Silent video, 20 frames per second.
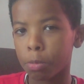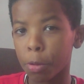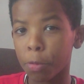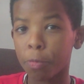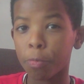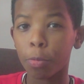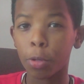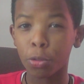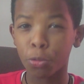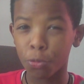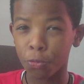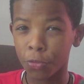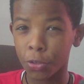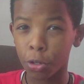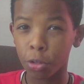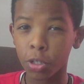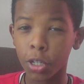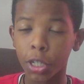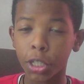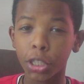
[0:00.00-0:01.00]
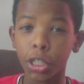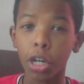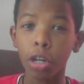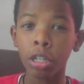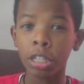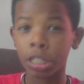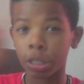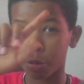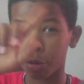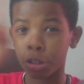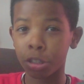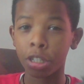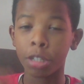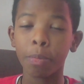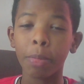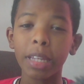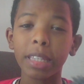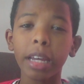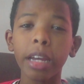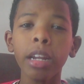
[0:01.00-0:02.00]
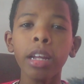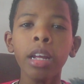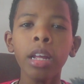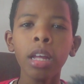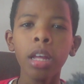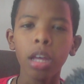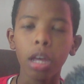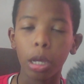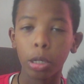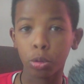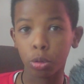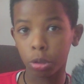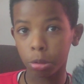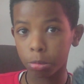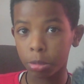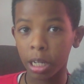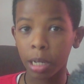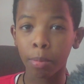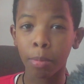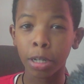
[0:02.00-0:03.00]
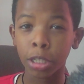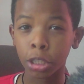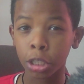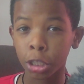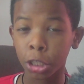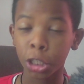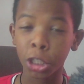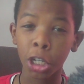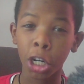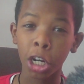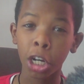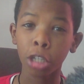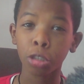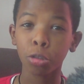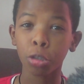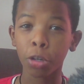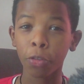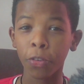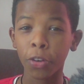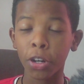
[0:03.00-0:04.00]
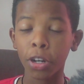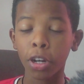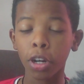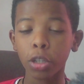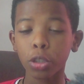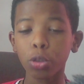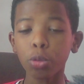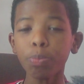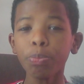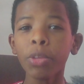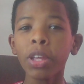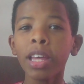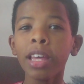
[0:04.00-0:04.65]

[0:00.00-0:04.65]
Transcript: if you see video search challenge you see metal as soon check magic challenge kefelagachu